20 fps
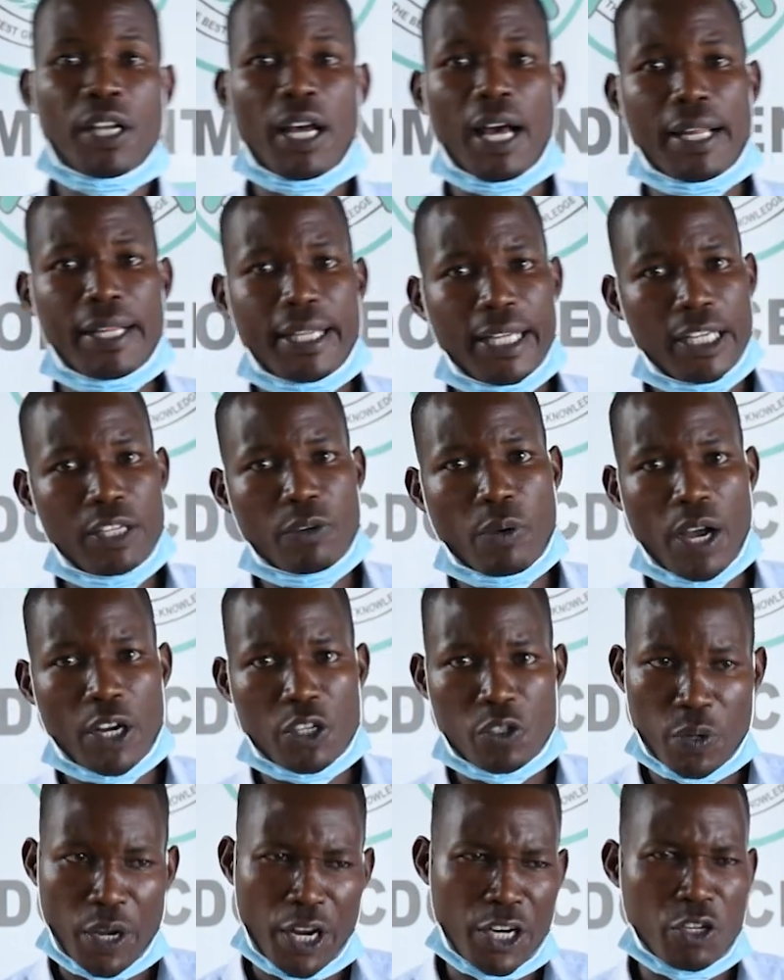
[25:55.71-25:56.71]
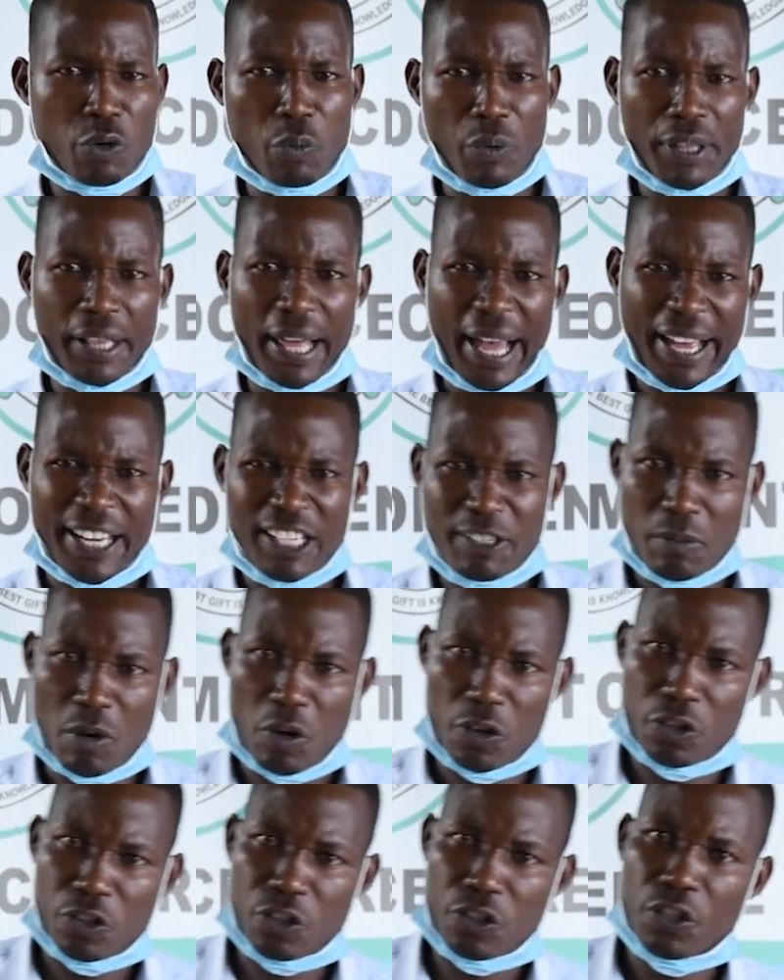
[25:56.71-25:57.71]
And then we had to end with
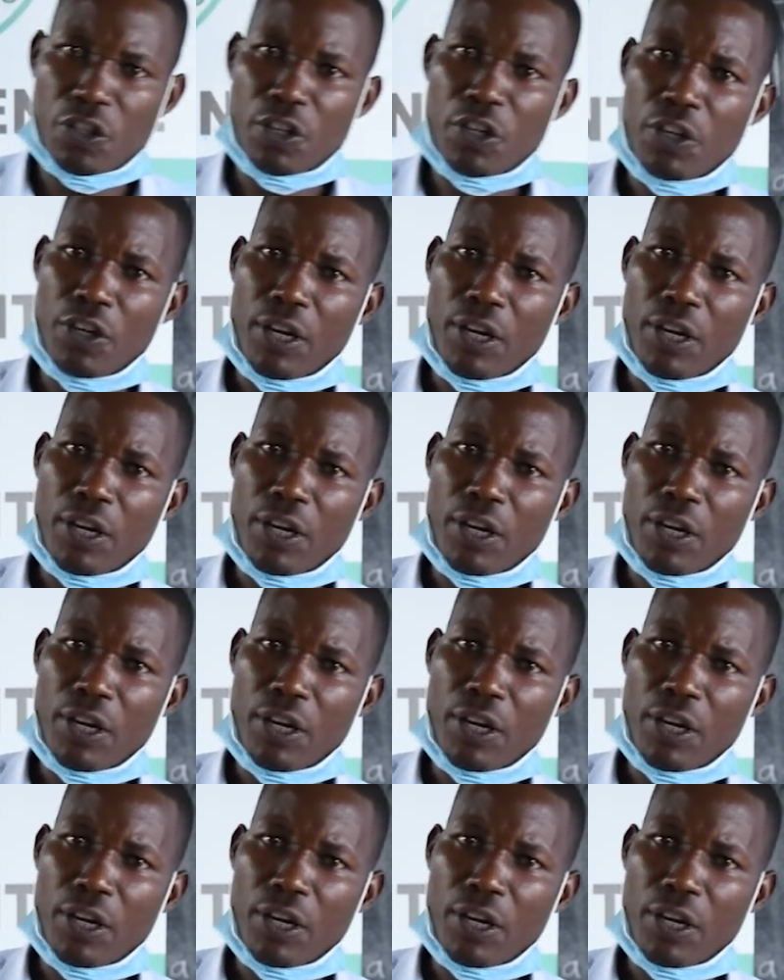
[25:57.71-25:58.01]
animals,